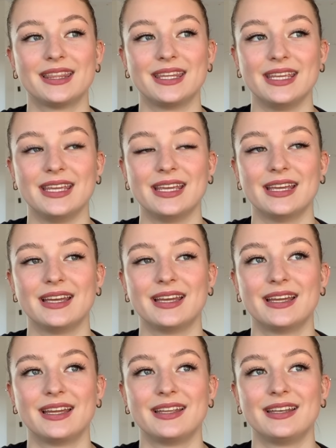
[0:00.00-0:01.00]
the
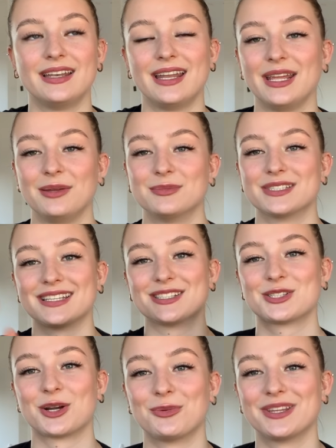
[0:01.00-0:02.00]
names that
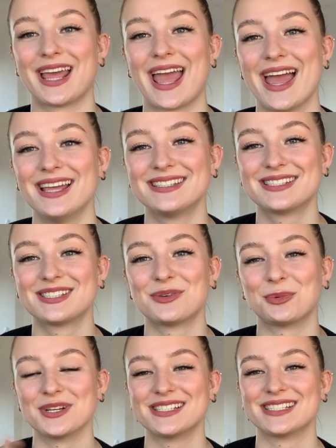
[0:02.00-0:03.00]
start with S.
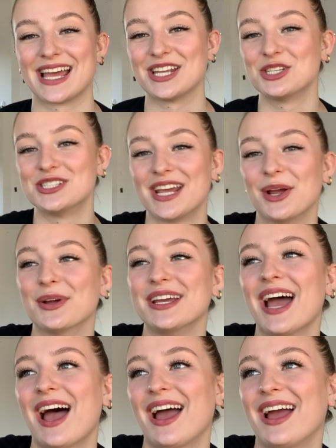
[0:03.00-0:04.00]
We're
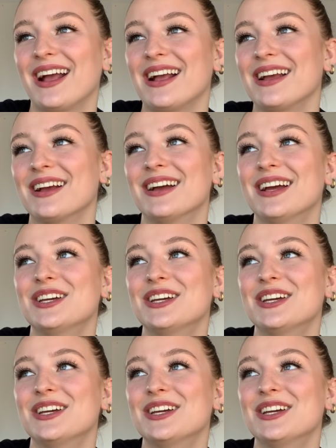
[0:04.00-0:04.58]
Sagittarii.